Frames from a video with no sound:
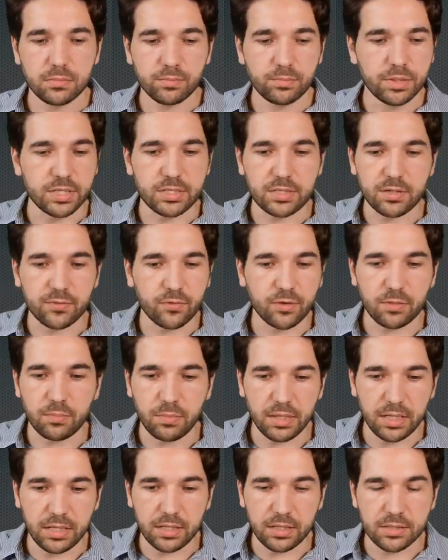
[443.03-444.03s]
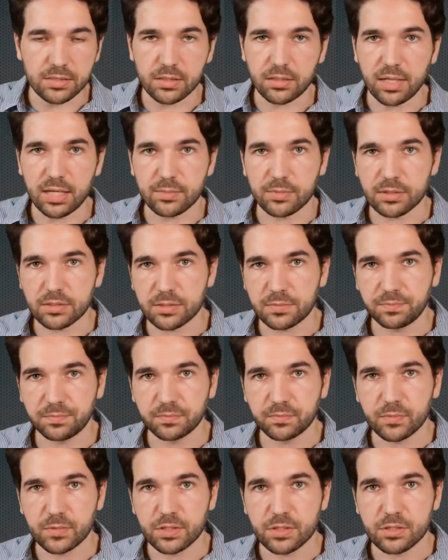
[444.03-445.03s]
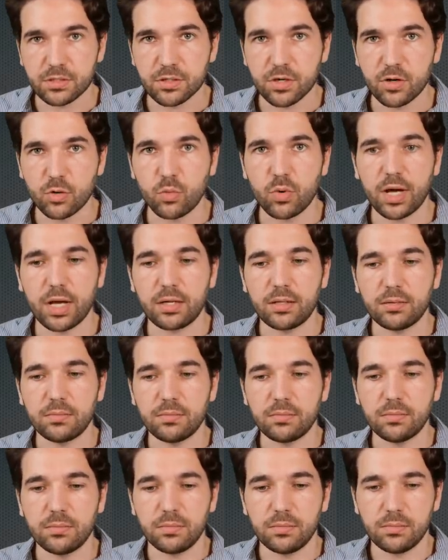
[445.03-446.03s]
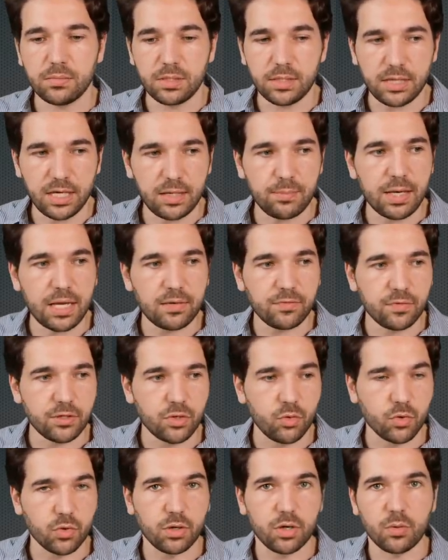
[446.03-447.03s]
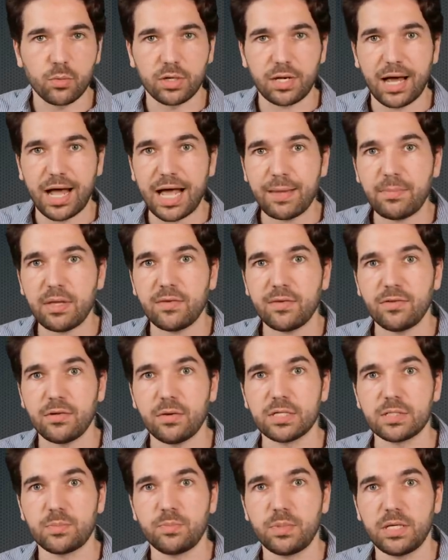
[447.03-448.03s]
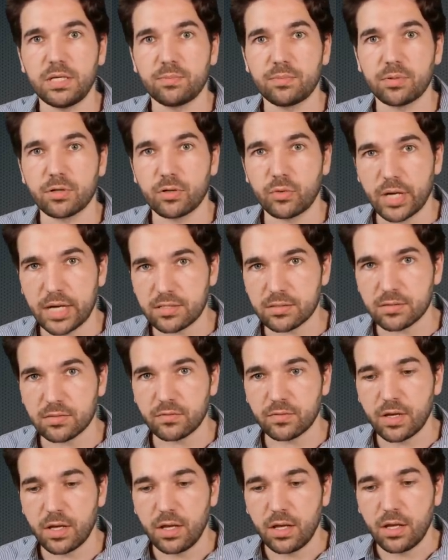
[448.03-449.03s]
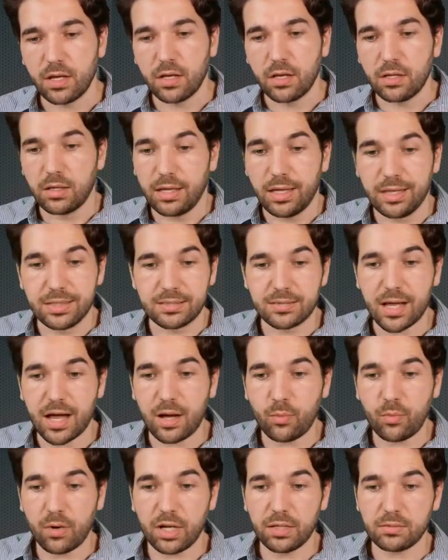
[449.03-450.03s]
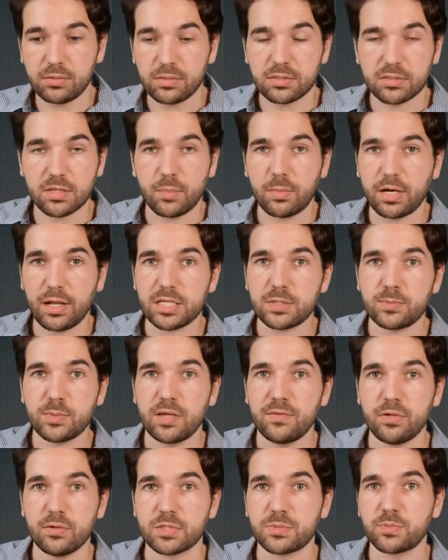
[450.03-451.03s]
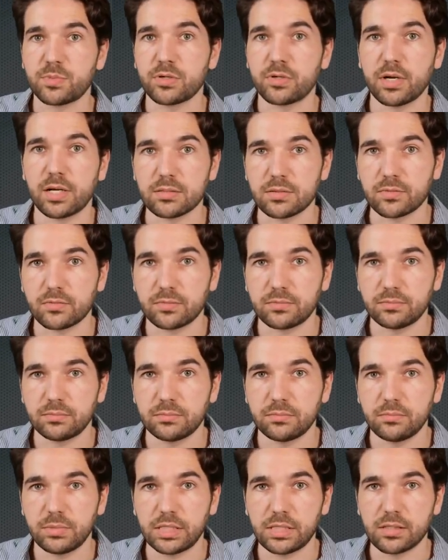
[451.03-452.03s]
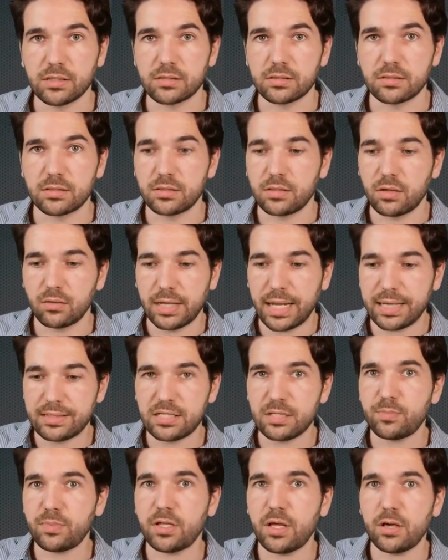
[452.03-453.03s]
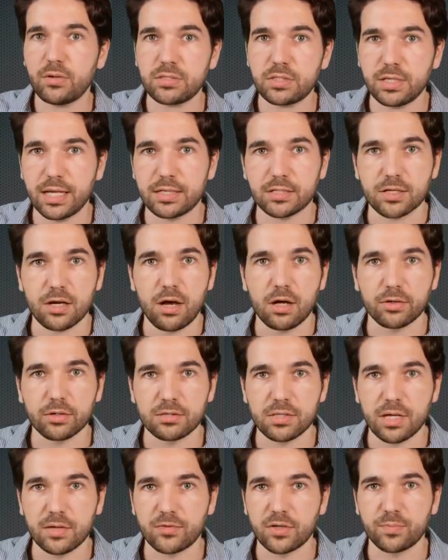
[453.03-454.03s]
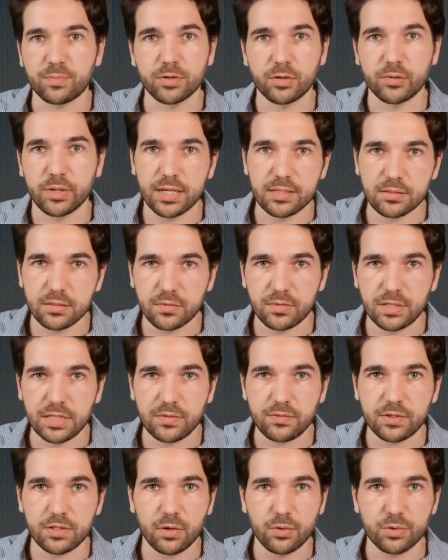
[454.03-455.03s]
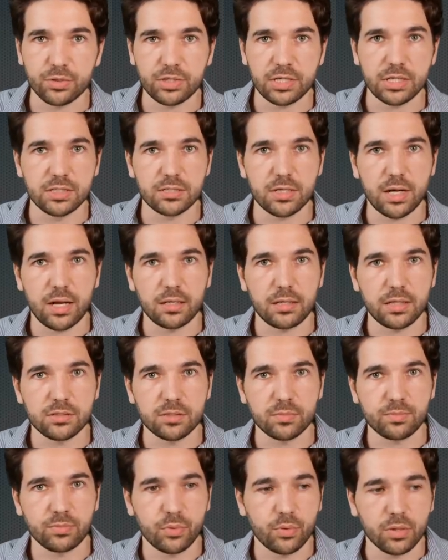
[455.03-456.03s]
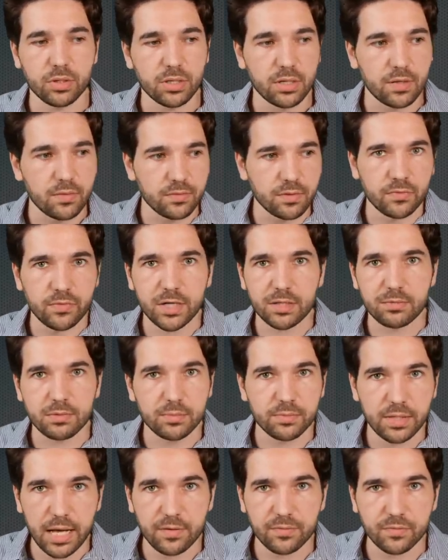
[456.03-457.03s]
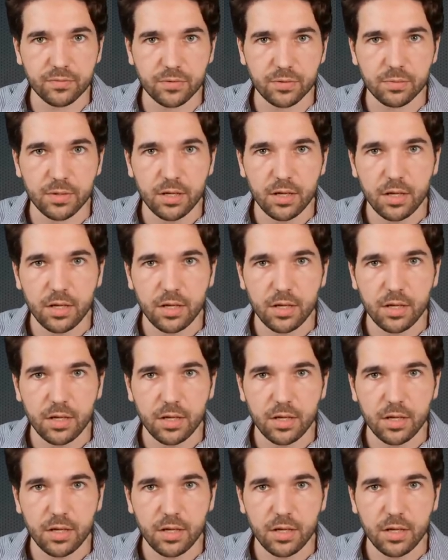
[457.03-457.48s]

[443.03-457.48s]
put different meanings to labels. So what he may view or what I may view as being progressive is not what someone else may view as progressive. Because, you know, Nancy Pelosi has called herself a progressive, even though she is not in support of the Fetterman platform.